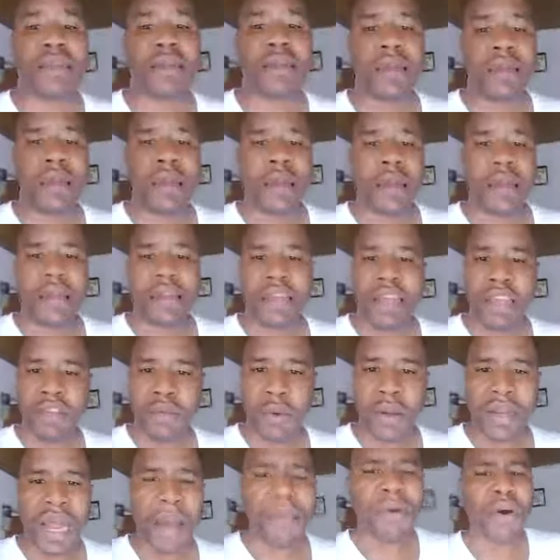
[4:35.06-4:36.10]
Guess what? I'm
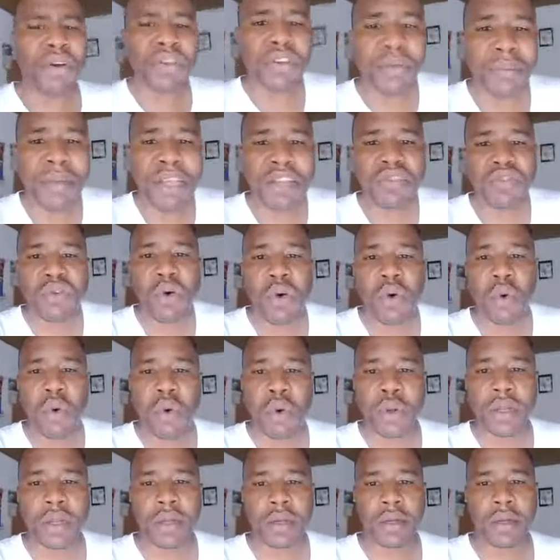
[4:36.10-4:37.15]
going to be so good
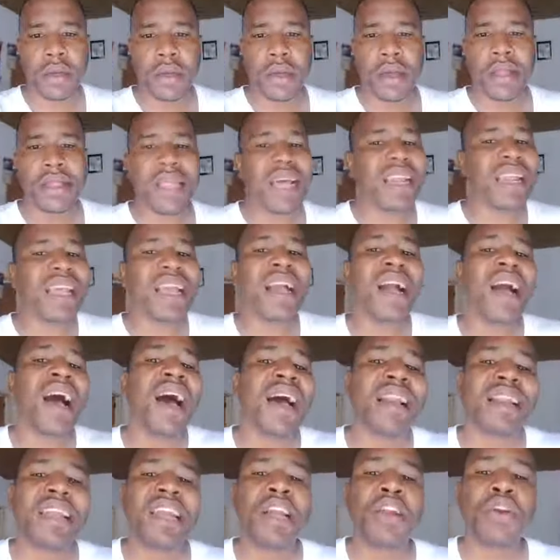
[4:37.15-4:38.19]
that they can't
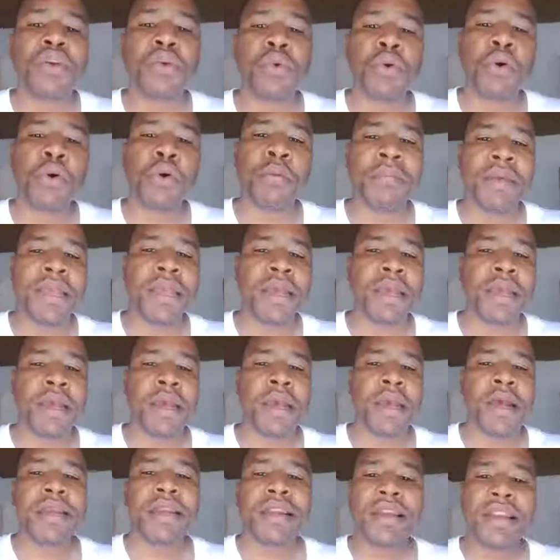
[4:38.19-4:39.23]
ignore me the
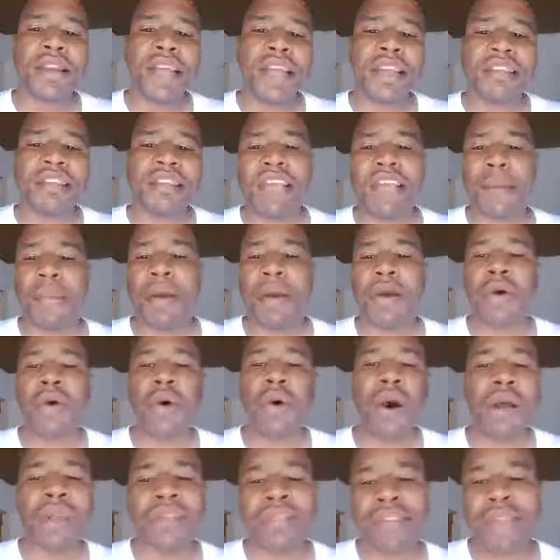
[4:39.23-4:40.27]
next time I go and said
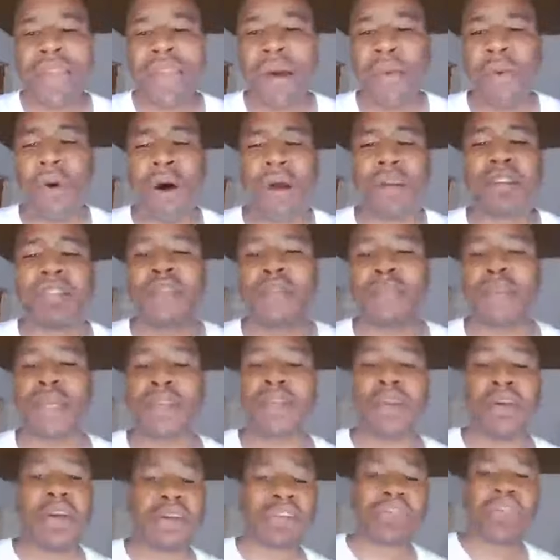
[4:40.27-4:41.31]
I want to speak to your
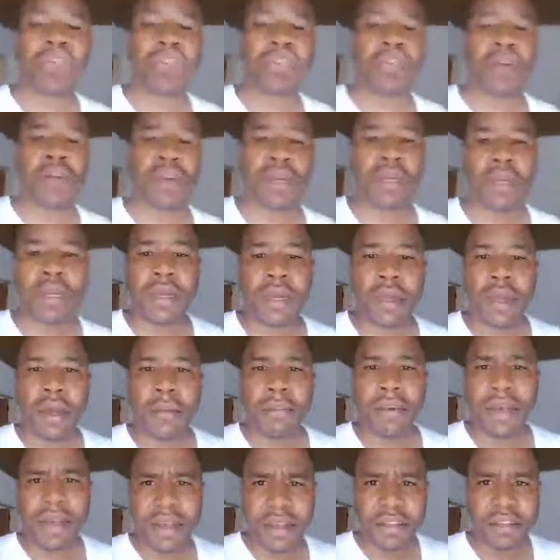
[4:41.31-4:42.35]
children.
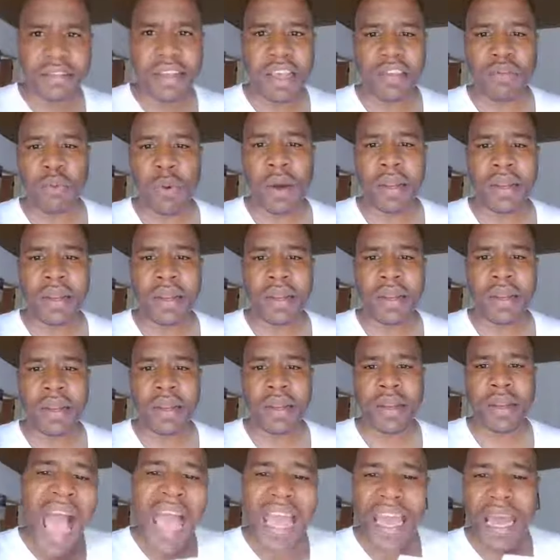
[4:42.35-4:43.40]
Because guess what? I
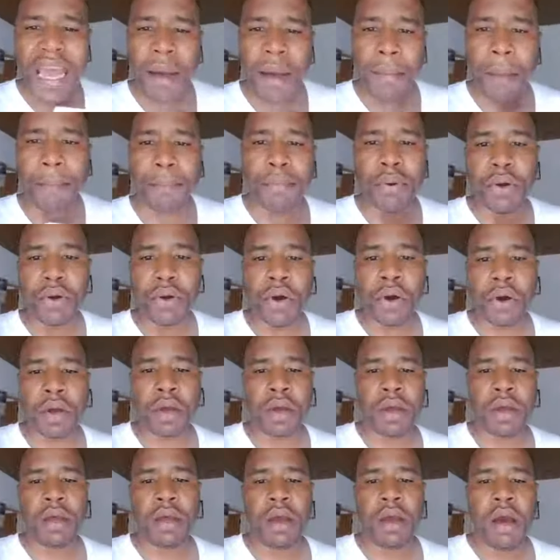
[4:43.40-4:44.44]
am a product
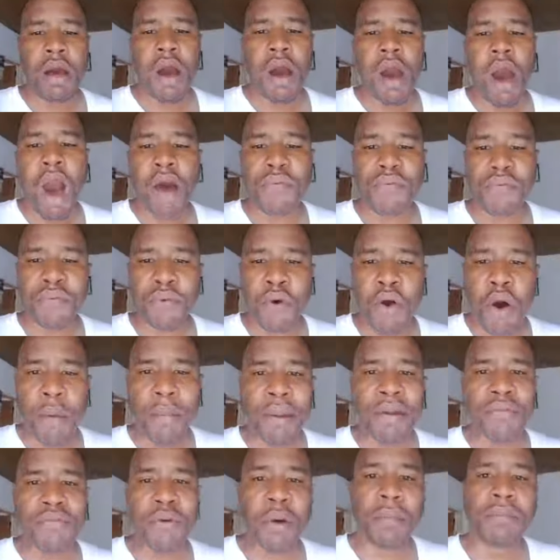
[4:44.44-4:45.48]
of coming
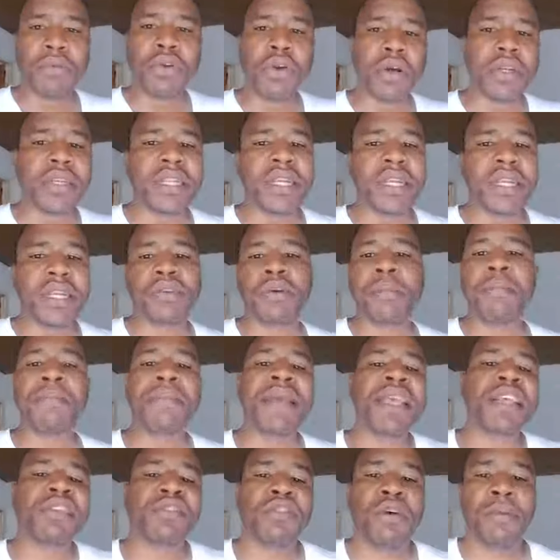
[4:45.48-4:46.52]
from nothing to be
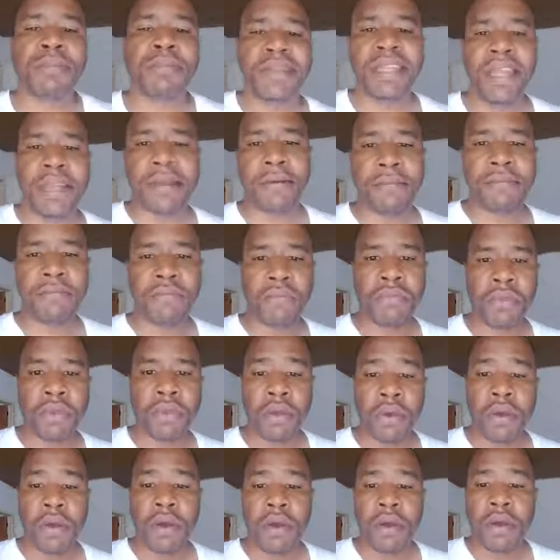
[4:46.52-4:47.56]
something.
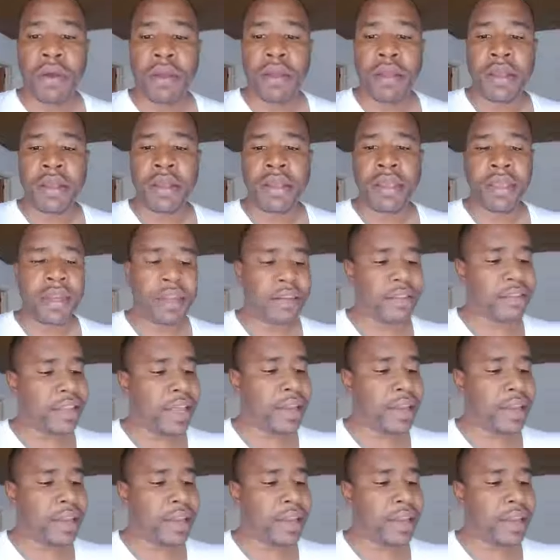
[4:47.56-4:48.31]
You understand?